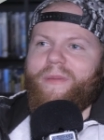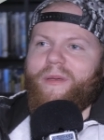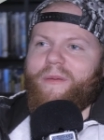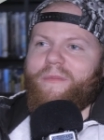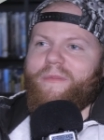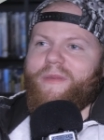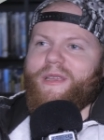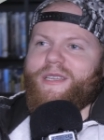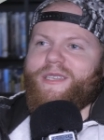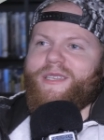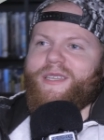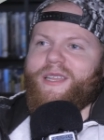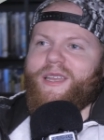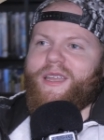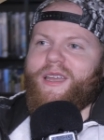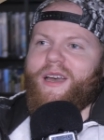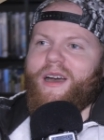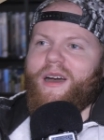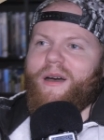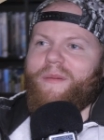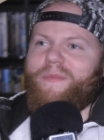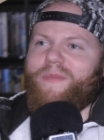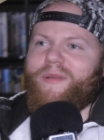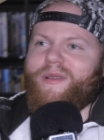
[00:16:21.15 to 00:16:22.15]
But mission
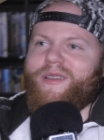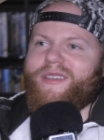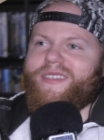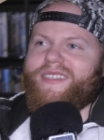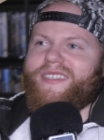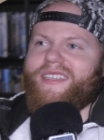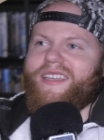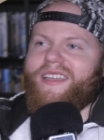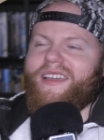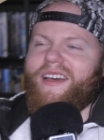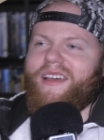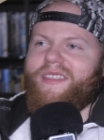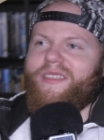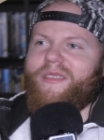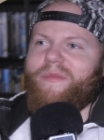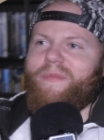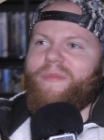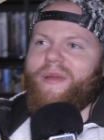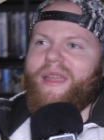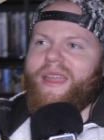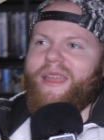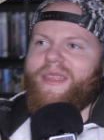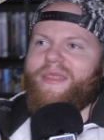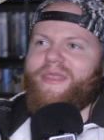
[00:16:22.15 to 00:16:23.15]
accomplished, he got the
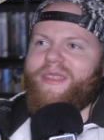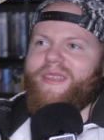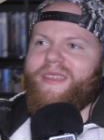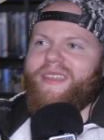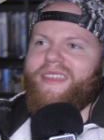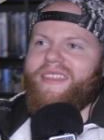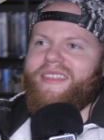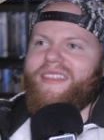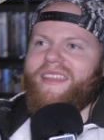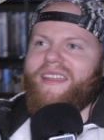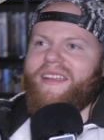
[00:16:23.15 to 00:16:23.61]
bantha in